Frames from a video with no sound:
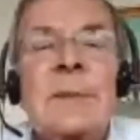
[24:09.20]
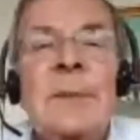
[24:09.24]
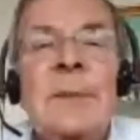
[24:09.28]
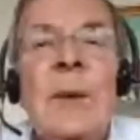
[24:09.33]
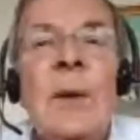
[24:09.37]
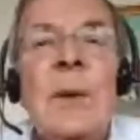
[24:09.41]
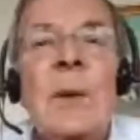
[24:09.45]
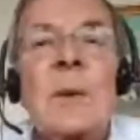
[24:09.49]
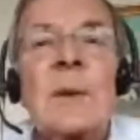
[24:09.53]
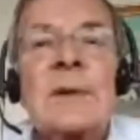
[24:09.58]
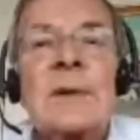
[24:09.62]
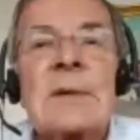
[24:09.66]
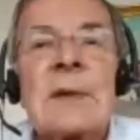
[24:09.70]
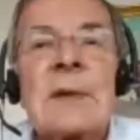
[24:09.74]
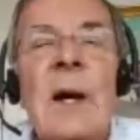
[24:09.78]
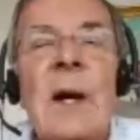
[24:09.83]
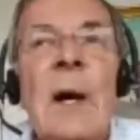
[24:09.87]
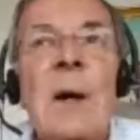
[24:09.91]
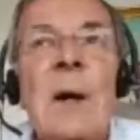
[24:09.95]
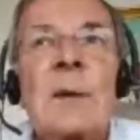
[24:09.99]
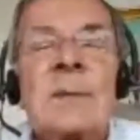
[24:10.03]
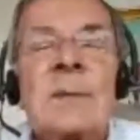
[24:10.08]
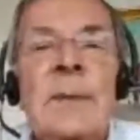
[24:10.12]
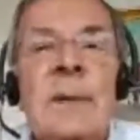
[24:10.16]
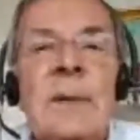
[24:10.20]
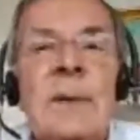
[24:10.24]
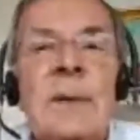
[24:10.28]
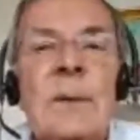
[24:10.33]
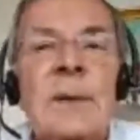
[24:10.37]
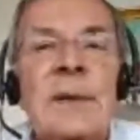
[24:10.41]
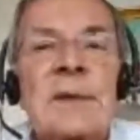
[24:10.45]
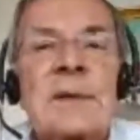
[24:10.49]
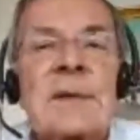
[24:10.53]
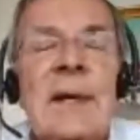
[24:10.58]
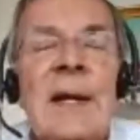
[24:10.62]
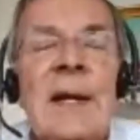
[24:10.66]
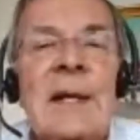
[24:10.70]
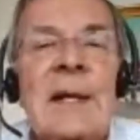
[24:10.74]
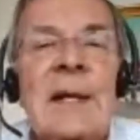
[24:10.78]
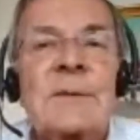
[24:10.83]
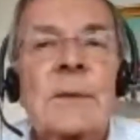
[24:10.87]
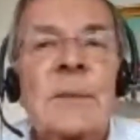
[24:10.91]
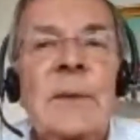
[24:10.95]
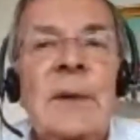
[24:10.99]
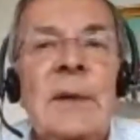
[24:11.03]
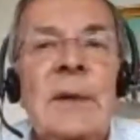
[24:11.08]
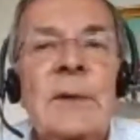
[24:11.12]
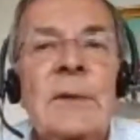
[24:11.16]
poll has always been criticized
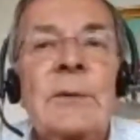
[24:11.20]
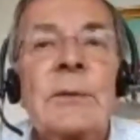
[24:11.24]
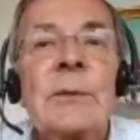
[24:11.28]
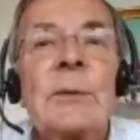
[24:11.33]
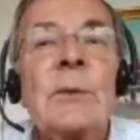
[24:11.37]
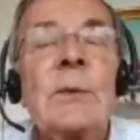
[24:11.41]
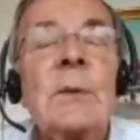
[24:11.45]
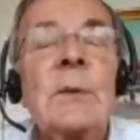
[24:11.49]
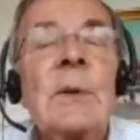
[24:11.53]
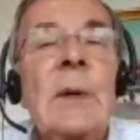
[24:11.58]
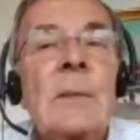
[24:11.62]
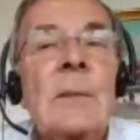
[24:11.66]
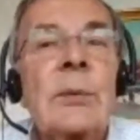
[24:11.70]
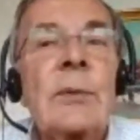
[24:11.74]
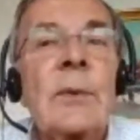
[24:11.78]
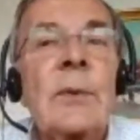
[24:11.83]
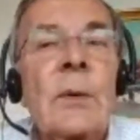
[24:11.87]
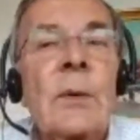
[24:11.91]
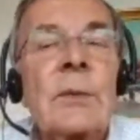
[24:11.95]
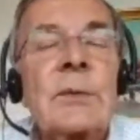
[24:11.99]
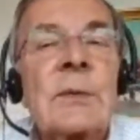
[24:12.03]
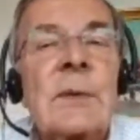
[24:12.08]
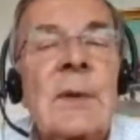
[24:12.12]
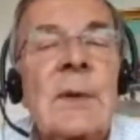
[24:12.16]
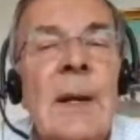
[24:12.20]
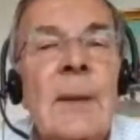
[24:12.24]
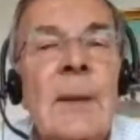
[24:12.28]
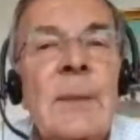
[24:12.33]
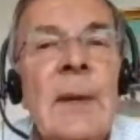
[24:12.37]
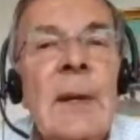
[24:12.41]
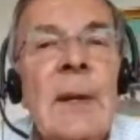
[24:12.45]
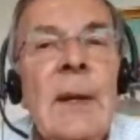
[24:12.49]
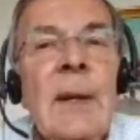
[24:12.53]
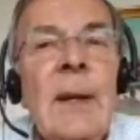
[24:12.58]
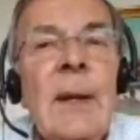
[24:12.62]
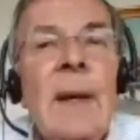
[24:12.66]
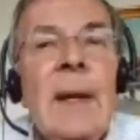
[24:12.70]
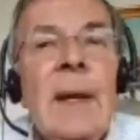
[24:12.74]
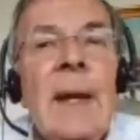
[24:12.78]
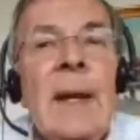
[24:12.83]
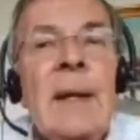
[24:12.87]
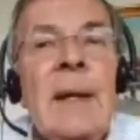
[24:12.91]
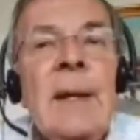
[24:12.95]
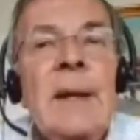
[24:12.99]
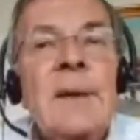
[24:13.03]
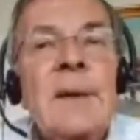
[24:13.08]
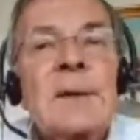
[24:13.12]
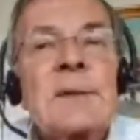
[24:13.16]
for being too pro-Trump.
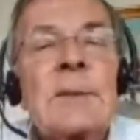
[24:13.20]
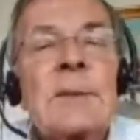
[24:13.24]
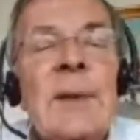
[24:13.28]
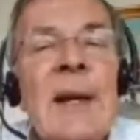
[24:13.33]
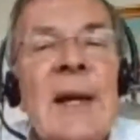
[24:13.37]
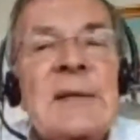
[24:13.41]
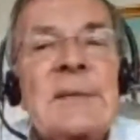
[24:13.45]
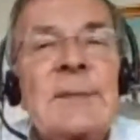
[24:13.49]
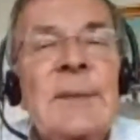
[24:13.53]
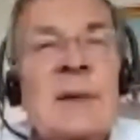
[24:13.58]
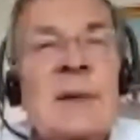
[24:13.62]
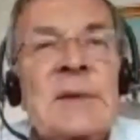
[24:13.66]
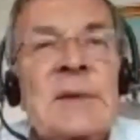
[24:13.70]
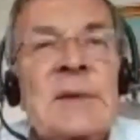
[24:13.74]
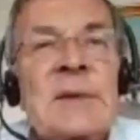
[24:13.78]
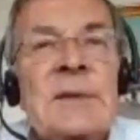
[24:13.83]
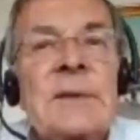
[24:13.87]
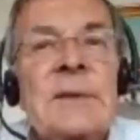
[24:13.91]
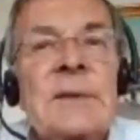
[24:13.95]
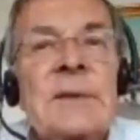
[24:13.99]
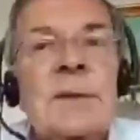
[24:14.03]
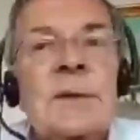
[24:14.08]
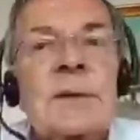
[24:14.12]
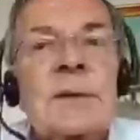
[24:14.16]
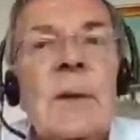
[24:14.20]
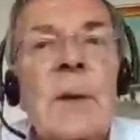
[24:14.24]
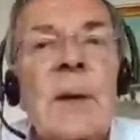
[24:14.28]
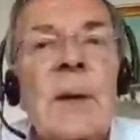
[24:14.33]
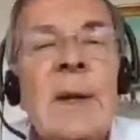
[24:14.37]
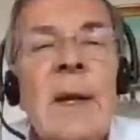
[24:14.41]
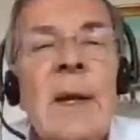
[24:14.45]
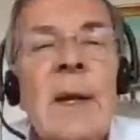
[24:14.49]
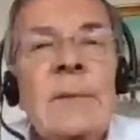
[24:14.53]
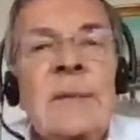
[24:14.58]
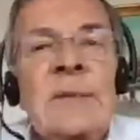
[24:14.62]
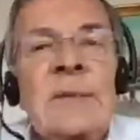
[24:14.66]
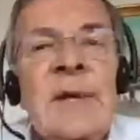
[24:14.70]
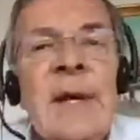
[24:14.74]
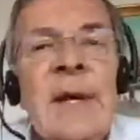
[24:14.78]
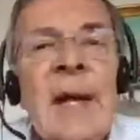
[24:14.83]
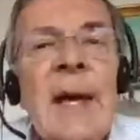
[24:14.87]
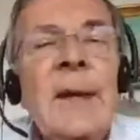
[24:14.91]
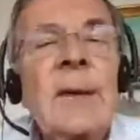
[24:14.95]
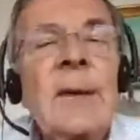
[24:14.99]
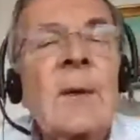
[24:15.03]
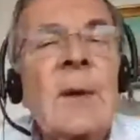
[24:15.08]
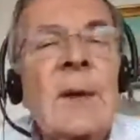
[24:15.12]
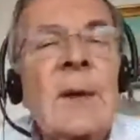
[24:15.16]
And here's Rasmussen showing
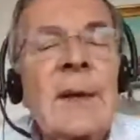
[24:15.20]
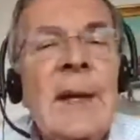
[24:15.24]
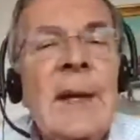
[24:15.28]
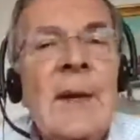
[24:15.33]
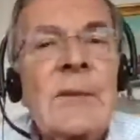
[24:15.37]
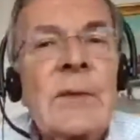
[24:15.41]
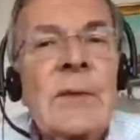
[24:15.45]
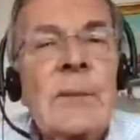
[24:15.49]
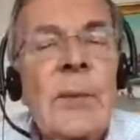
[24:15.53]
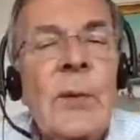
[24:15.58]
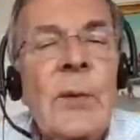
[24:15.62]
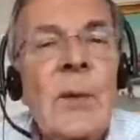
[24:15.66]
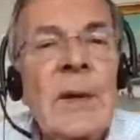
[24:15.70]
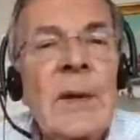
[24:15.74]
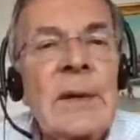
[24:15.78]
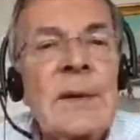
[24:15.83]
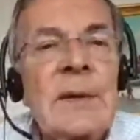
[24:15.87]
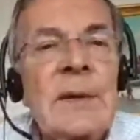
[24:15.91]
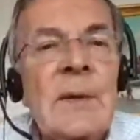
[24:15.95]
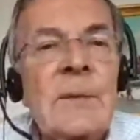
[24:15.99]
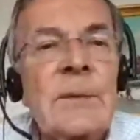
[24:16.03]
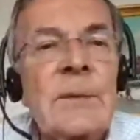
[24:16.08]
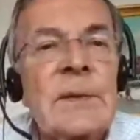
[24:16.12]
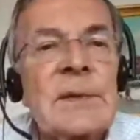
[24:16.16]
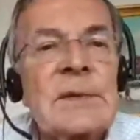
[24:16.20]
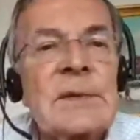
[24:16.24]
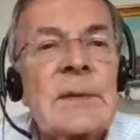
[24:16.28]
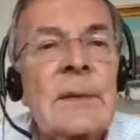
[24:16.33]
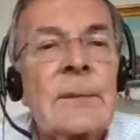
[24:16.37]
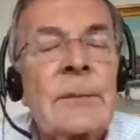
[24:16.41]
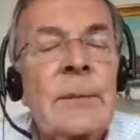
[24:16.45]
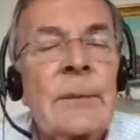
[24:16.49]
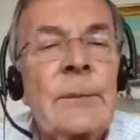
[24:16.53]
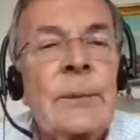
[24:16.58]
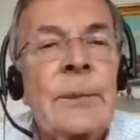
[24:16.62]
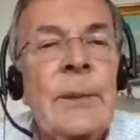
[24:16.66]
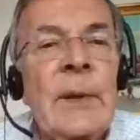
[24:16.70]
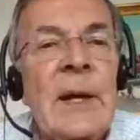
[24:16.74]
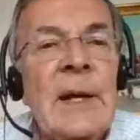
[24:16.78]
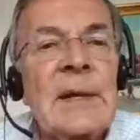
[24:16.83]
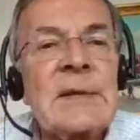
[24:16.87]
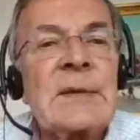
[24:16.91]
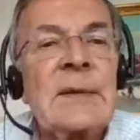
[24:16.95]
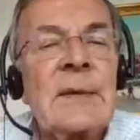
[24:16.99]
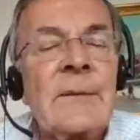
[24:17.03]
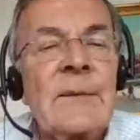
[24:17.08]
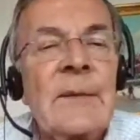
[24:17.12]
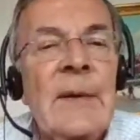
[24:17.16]
10 or 11 point difference in
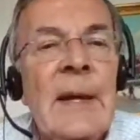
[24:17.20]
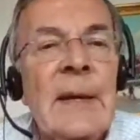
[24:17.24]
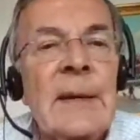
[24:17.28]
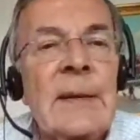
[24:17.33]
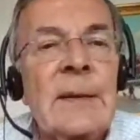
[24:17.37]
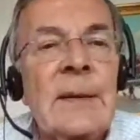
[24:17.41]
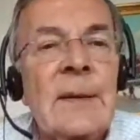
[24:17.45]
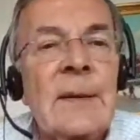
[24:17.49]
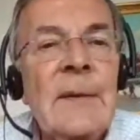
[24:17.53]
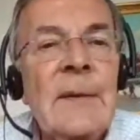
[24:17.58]
positive, negative.